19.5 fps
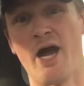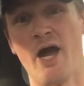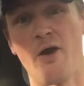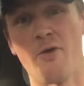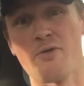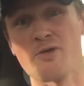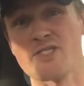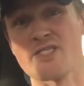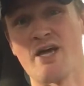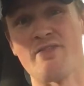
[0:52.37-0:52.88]
I
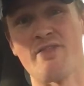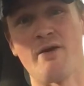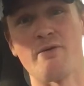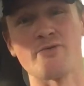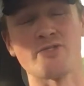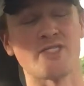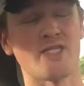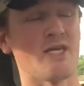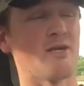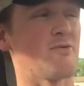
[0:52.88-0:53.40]
always thought that
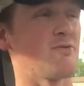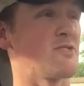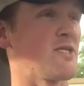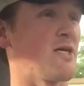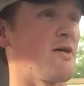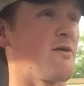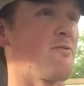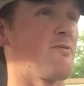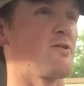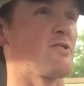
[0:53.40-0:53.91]
was thing was
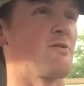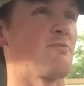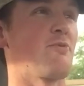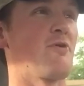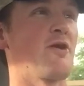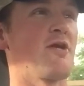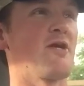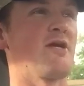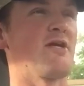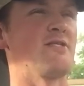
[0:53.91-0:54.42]
uh, was a
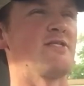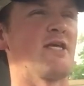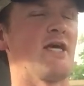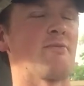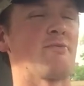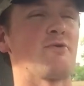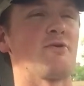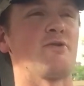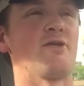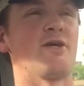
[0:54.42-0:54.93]
pretty good,
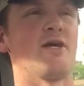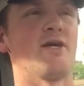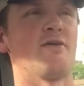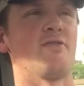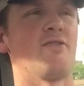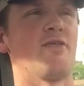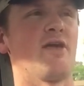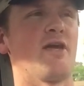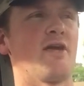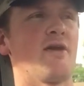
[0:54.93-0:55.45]
damn good
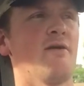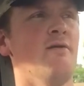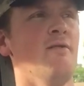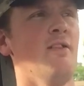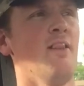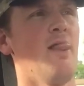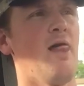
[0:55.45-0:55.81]
uh, thing.